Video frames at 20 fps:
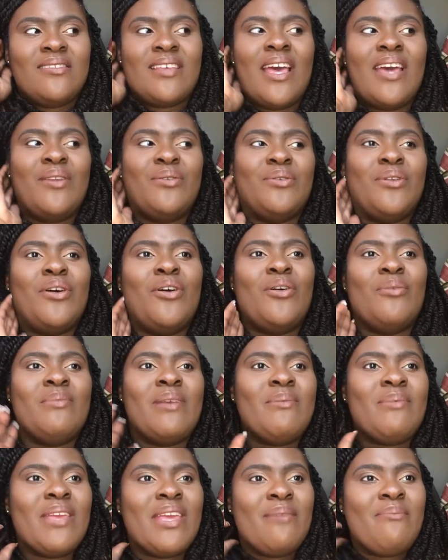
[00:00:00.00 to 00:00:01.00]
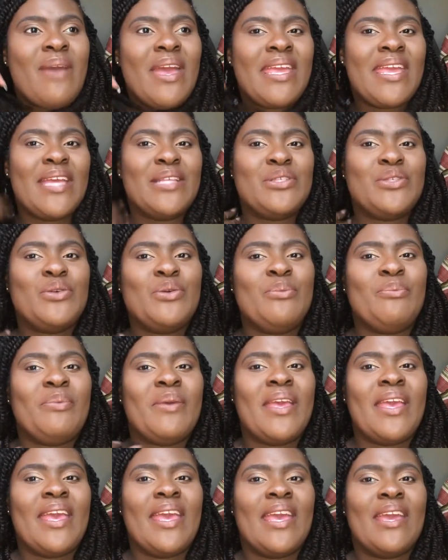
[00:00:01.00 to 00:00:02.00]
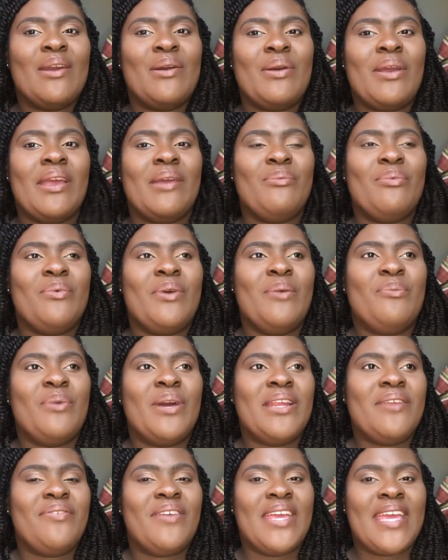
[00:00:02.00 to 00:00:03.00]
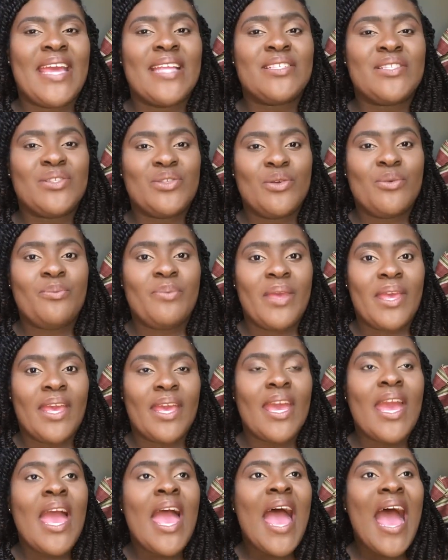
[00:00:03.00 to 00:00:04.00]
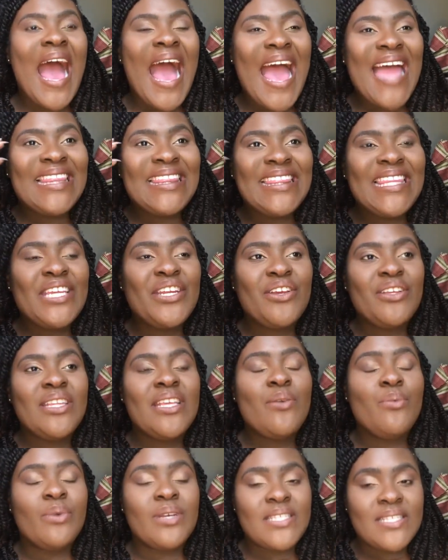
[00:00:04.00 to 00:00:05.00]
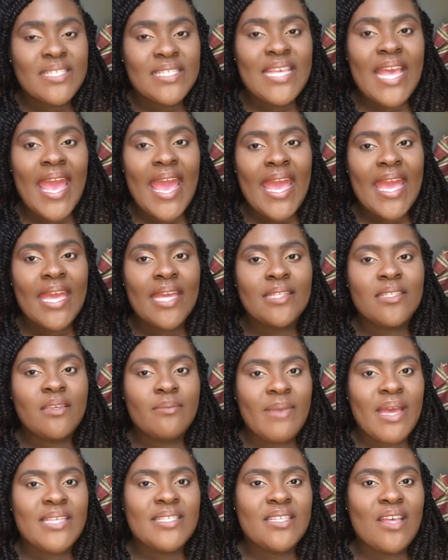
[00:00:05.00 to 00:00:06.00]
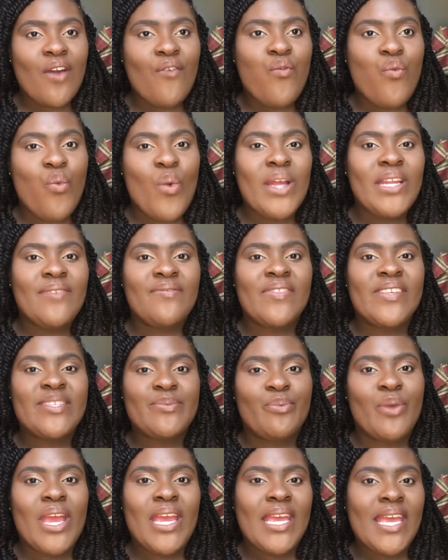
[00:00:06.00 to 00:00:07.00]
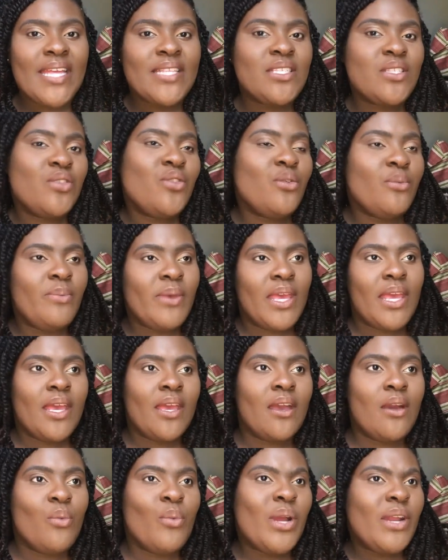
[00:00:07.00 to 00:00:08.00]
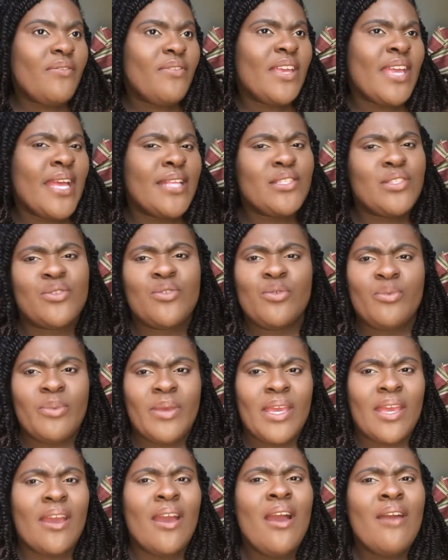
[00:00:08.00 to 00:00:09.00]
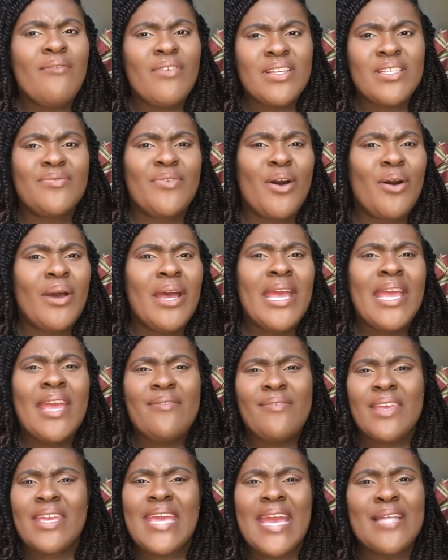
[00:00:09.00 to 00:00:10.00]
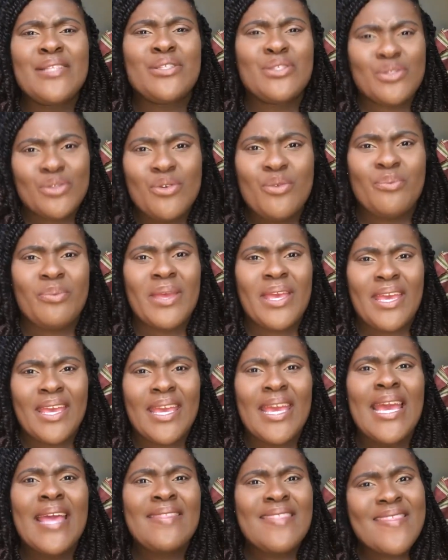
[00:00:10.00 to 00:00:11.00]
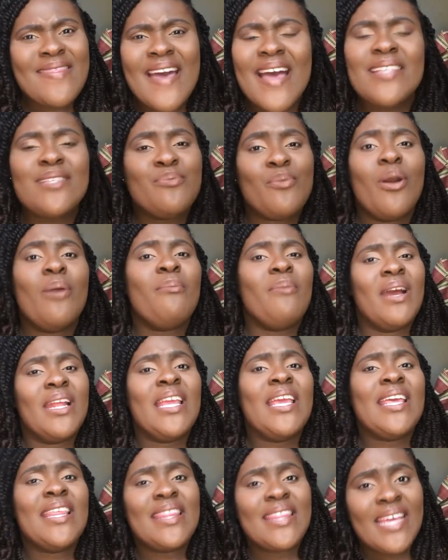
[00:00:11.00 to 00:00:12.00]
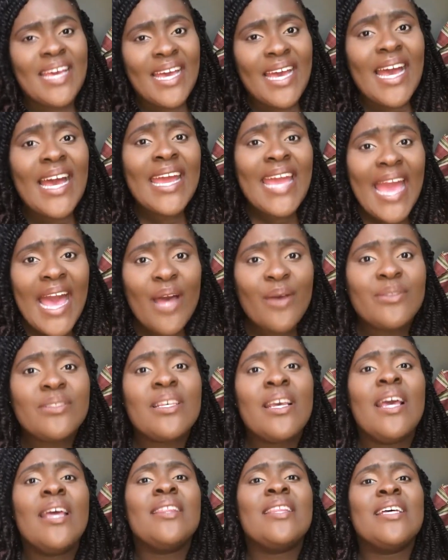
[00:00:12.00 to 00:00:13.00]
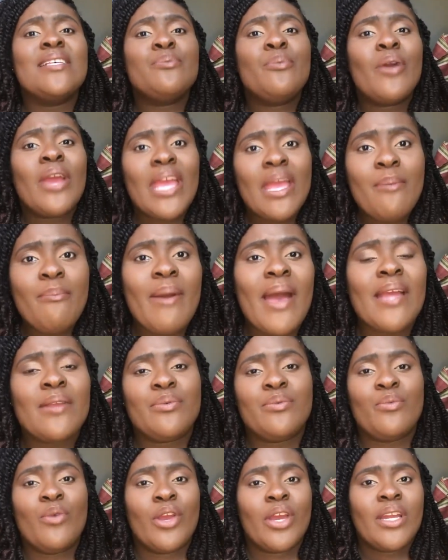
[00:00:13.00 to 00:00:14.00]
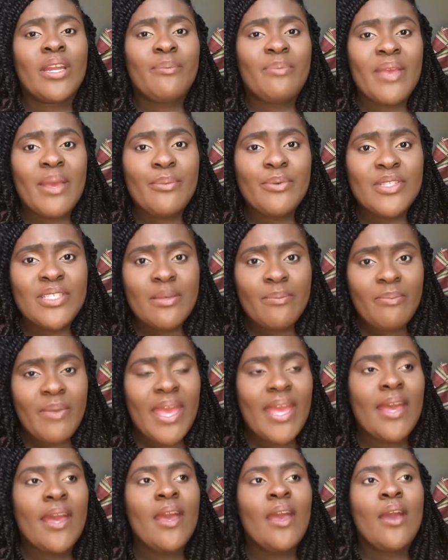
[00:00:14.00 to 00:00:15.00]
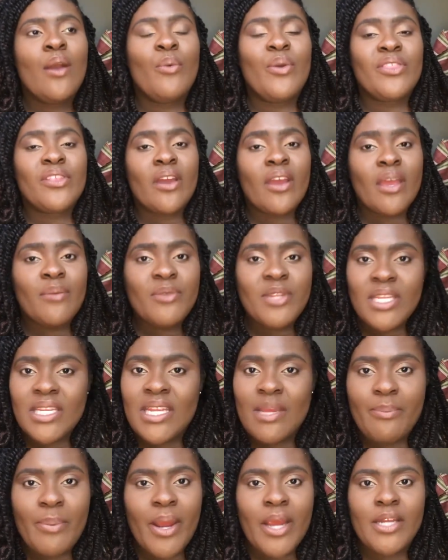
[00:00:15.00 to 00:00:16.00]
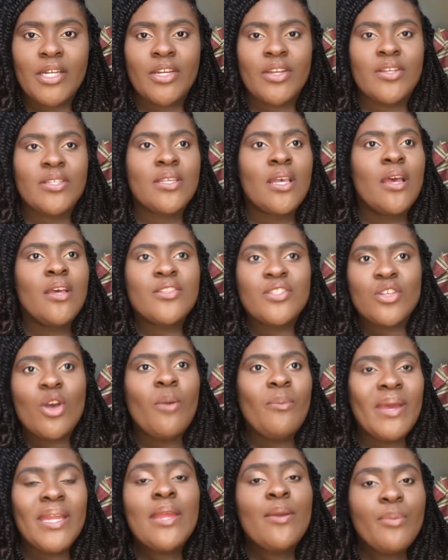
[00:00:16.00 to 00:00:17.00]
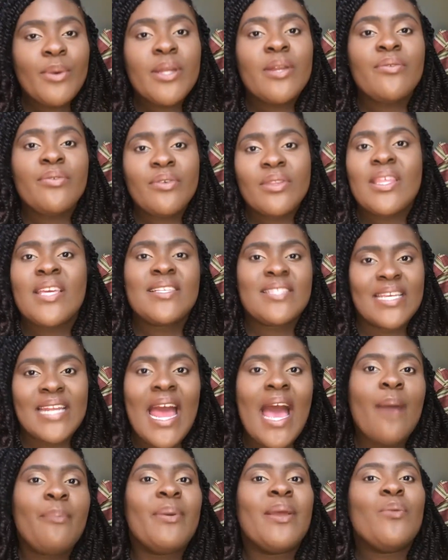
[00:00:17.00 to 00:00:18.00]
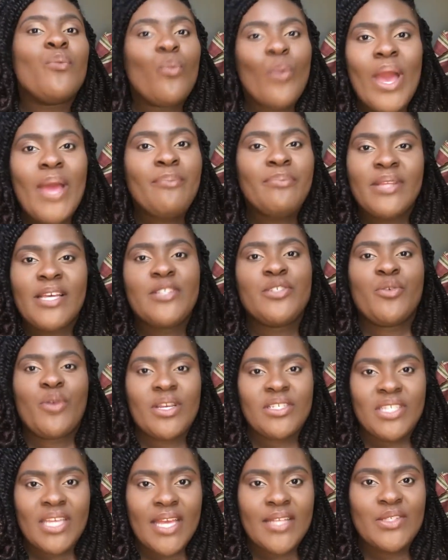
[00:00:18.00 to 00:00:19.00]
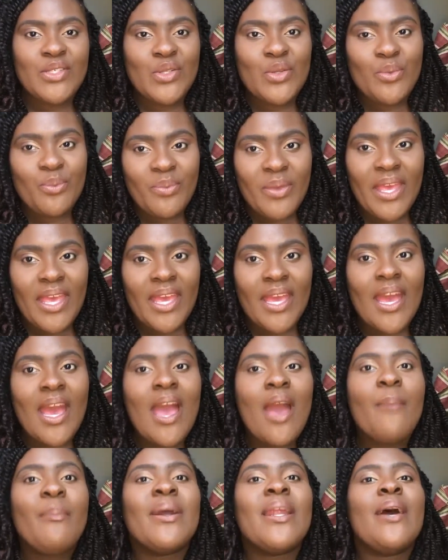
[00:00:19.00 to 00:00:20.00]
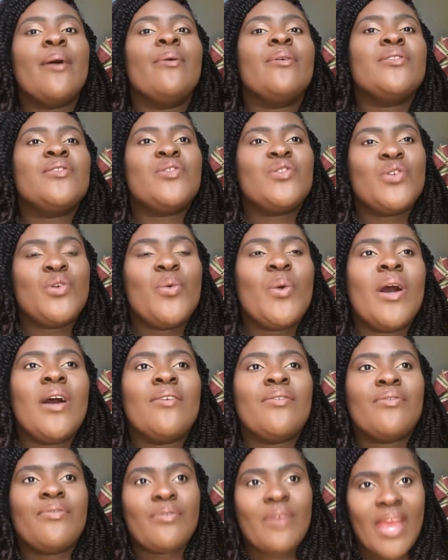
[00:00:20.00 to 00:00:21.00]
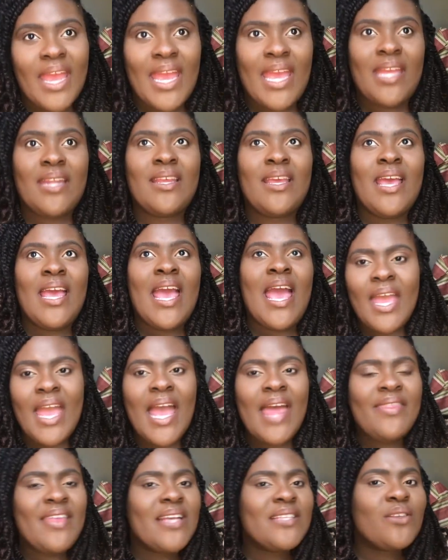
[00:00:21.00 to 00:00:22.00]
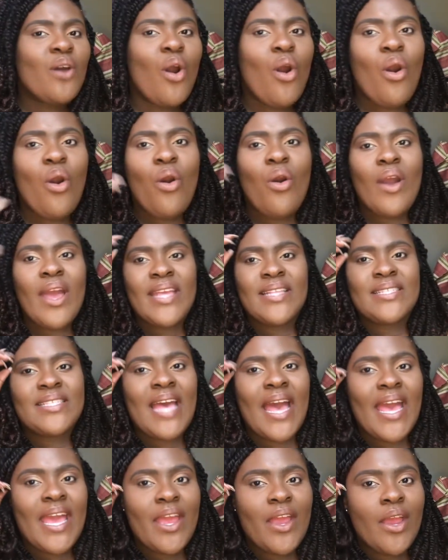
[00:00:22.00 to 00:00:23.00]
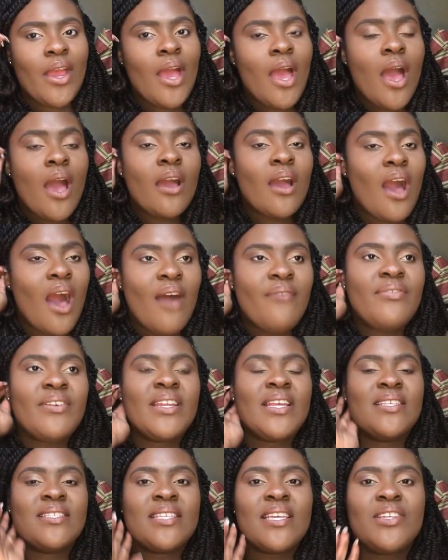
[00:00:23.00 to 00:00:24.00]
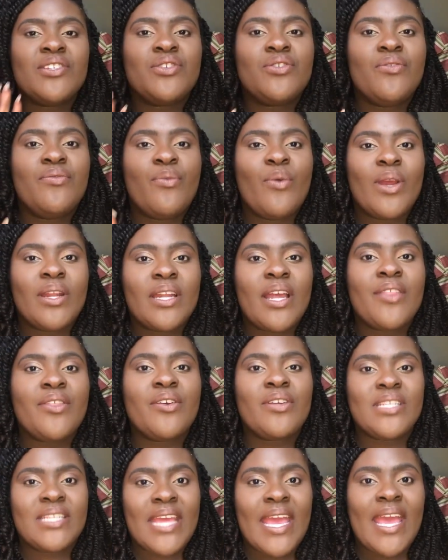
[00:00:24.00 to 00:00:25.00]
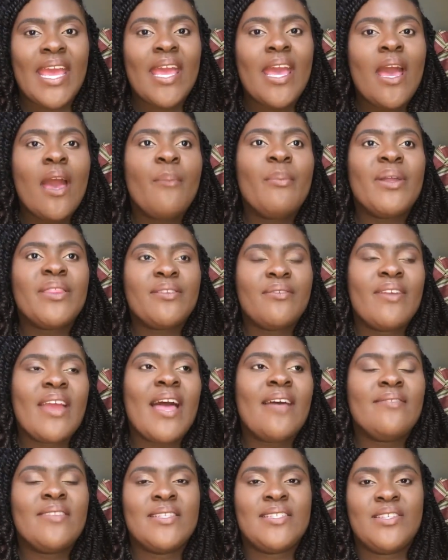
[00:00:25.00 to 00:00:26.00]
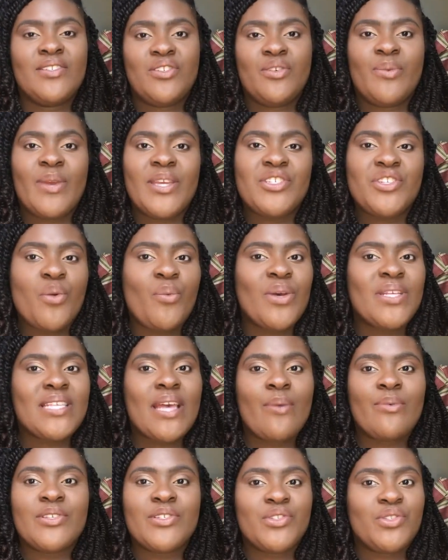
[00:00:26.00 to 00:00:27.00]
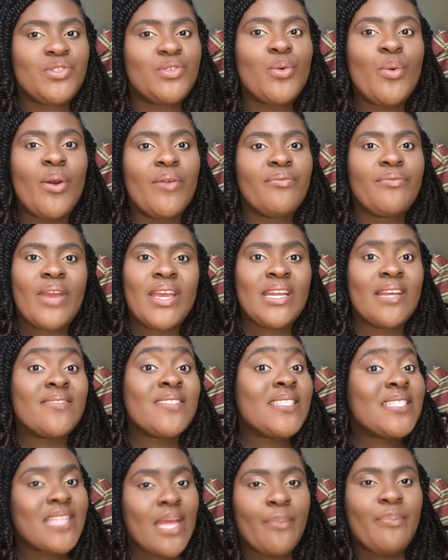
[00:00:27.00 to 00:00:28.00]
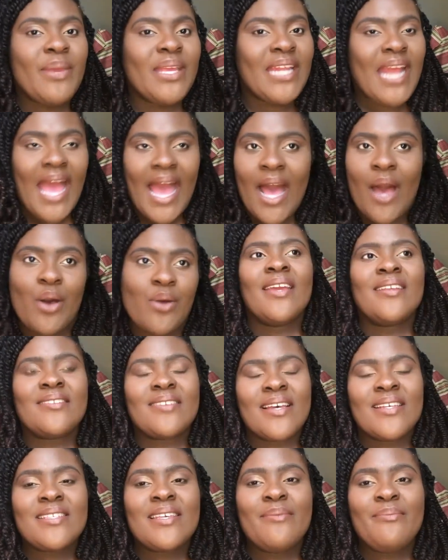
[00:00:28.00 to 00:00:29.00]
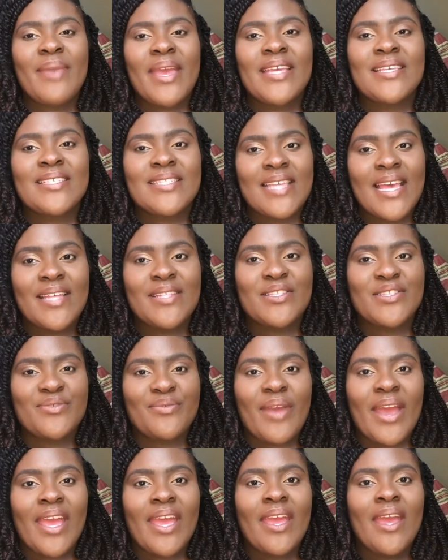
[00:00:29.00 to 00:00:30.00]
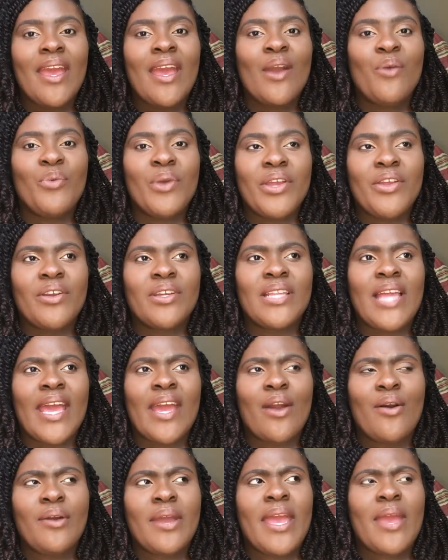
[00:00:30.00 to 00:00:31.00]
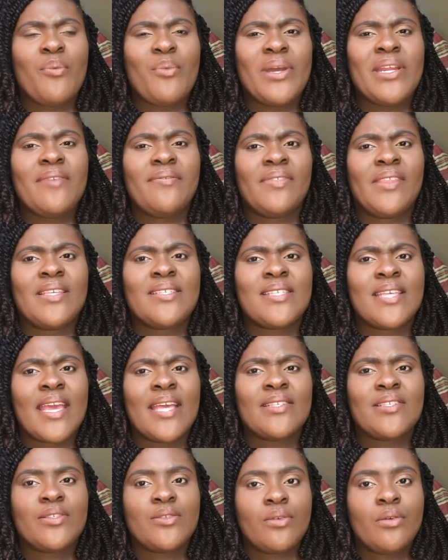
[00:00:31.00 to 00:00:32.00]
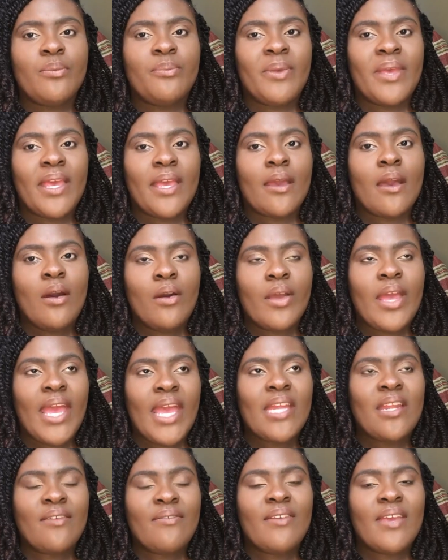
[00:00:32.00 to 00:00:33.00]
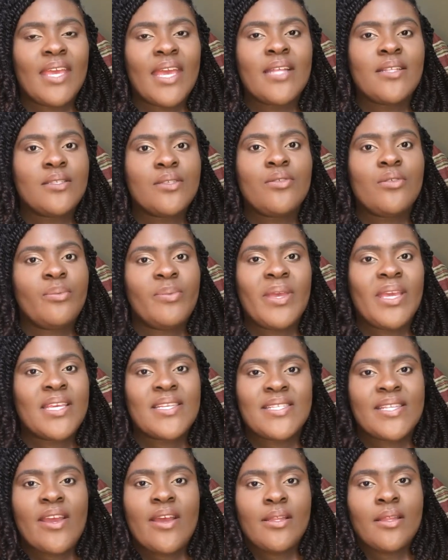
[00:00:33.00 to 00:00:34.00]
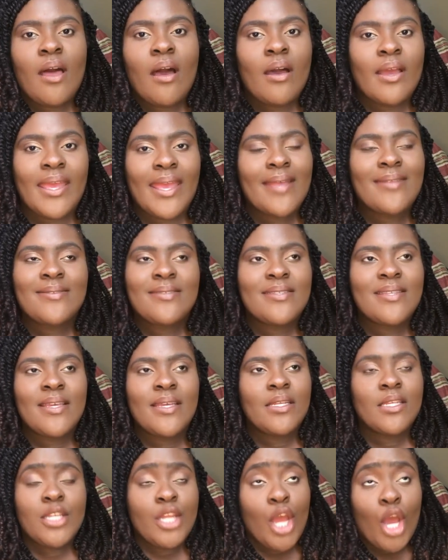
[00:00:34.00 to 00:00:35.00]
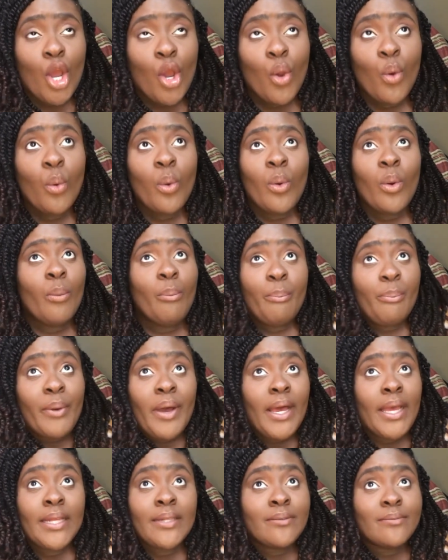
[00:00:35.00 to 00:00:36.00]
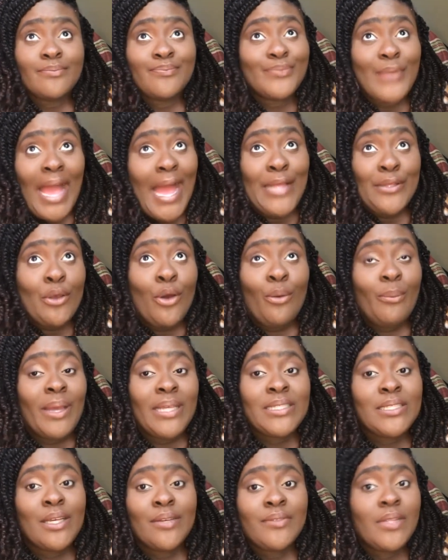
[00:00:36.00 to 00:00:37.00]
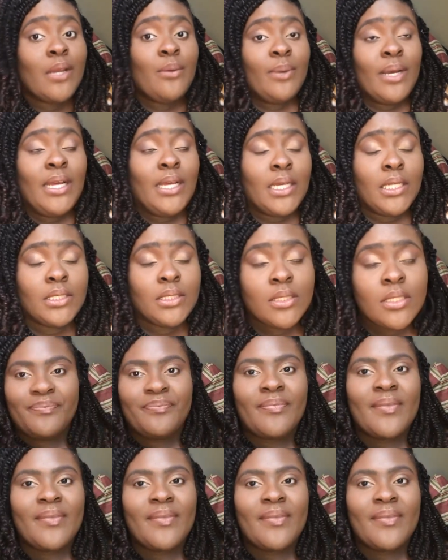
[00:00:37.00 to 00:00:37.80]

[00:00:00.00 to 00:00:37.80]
I don't know. Maybe it might get too big. What if it gets too big? I literally would say to myself, what if this brand gets too big? What if it gets too big? First of all, if it gets too big, then that's more money in the account. That's more impact we're going to be able to make with our community partners. So many wonderful things that happen when BlushKrush gets too big. But I was too afraid. And that's a whole entire confidence issue for another day. But the reality of the situation was I was too afraid of stepping out. It doesn't make sense, right? When you're like, okay, what if this gets too big? Okay, and if it gets too big, is there a law against it? No, but I told myself there was.